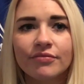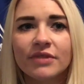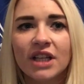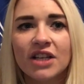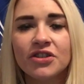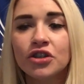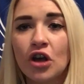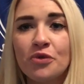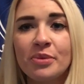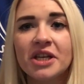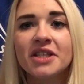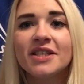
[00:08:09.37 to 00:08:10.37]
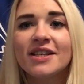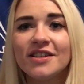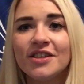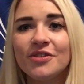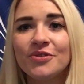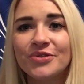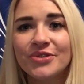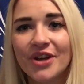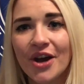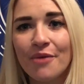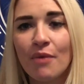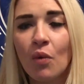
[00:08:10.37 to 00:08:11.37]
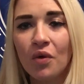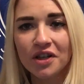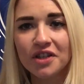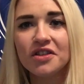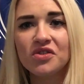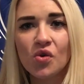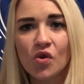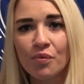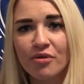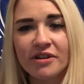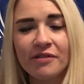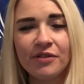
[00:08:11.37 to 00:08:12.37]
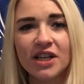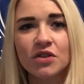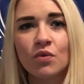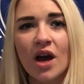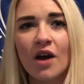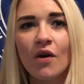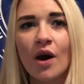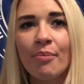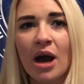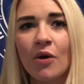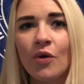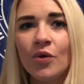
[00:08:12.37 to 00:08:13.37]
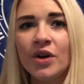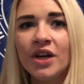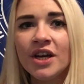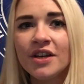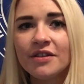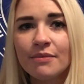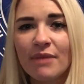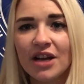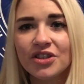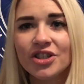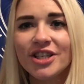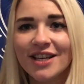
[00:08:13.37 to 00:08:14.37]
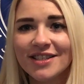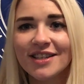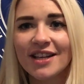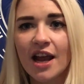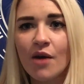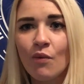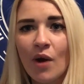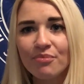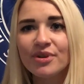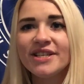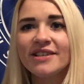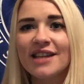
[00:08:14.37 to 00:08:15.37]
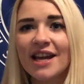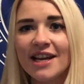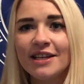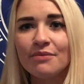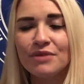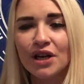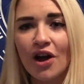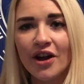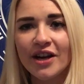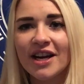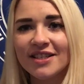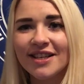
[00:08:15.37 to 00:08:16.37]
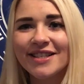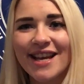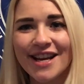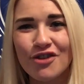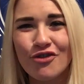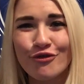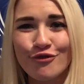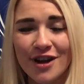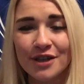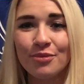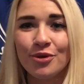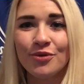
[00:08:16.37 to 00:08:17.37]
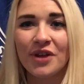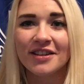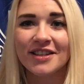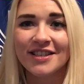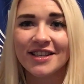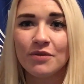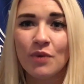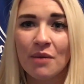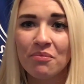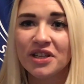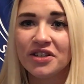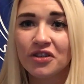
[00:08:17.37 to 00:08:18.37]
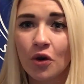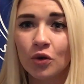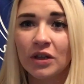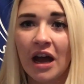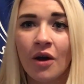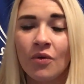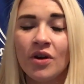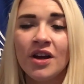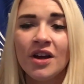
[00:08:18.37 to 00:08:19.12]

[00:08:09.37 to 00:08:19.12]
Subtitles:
Let's just hope it continues. I wanted to talk briefly as well about the match yesterday at Wembley Stadium. The Lionesses, incredible that to see Wembley sold out.